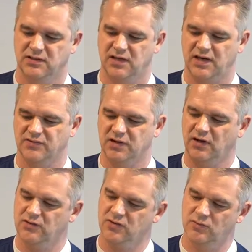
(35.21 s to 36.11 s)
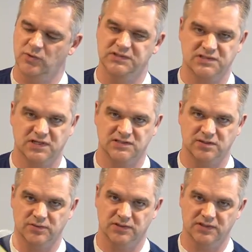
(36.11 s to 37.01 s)
have a color on one side
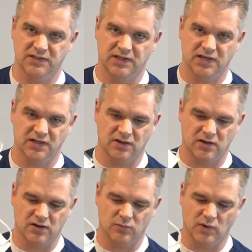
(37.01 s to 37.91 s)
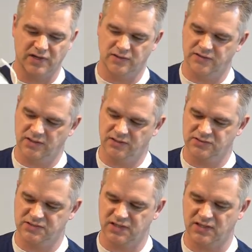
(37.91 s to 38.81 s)
typically and are white on the other
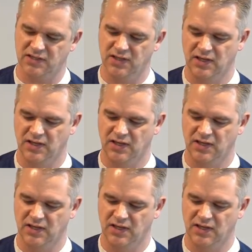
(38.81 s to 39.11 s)
side.